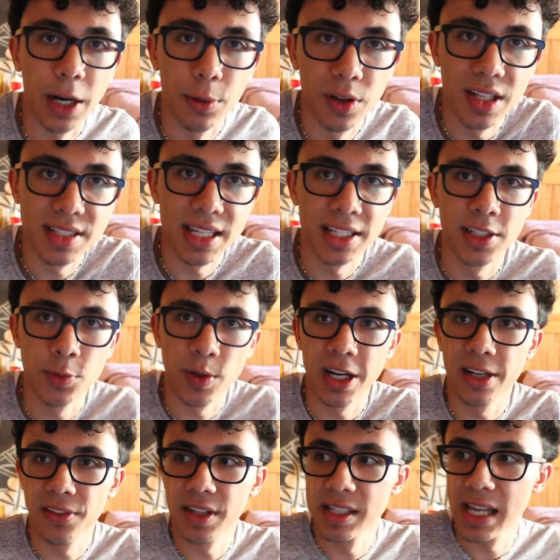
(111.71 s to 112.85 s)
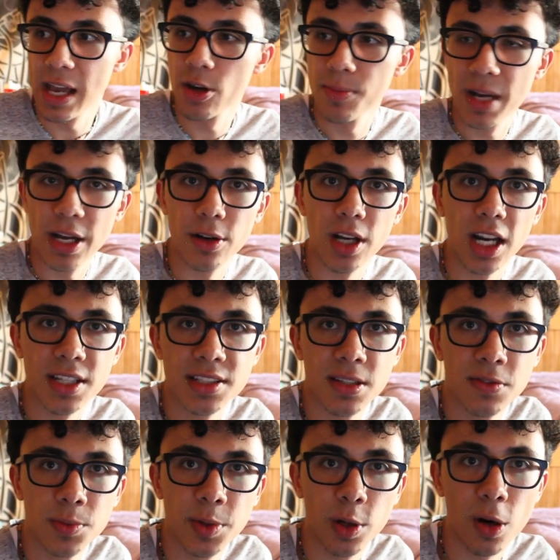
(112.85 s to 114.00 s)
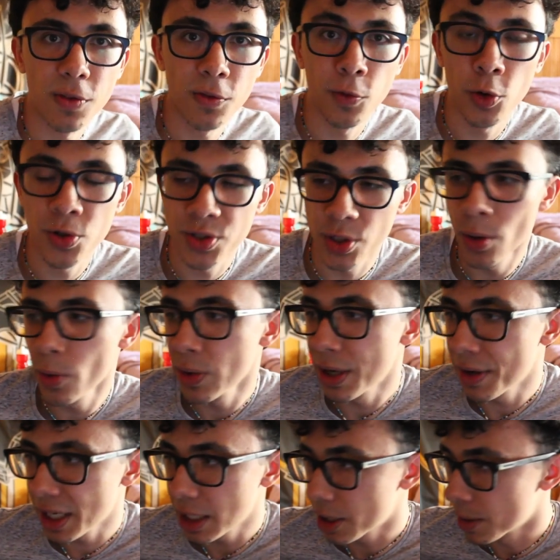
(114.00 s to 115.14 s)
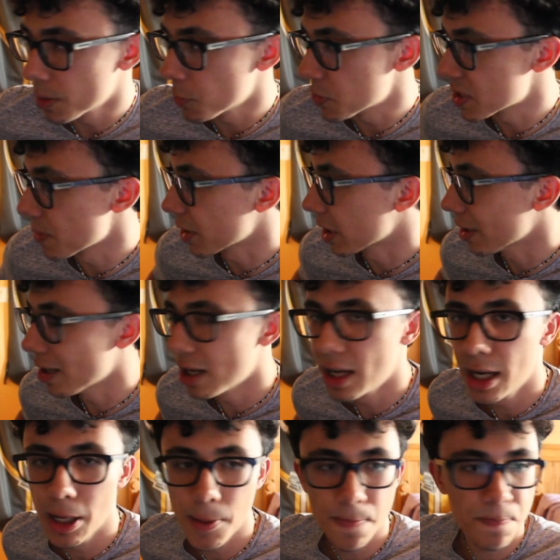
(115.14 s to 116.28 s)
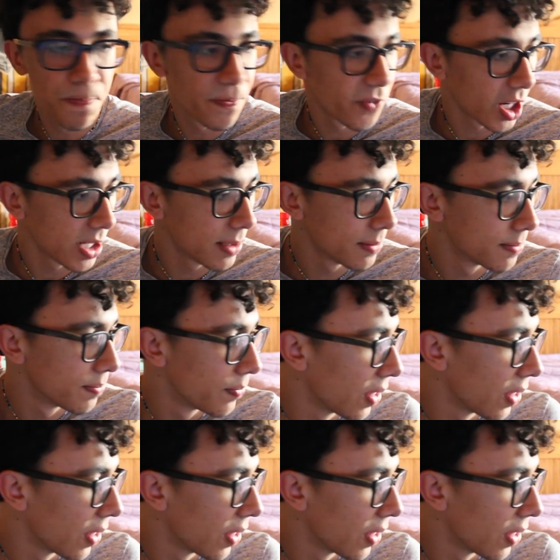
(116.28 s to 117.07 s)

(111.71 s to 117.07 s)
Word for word: I realized I didn't write anything down about uh, stuff to be grateful for, so now I gotta come up with something. Um, friggin',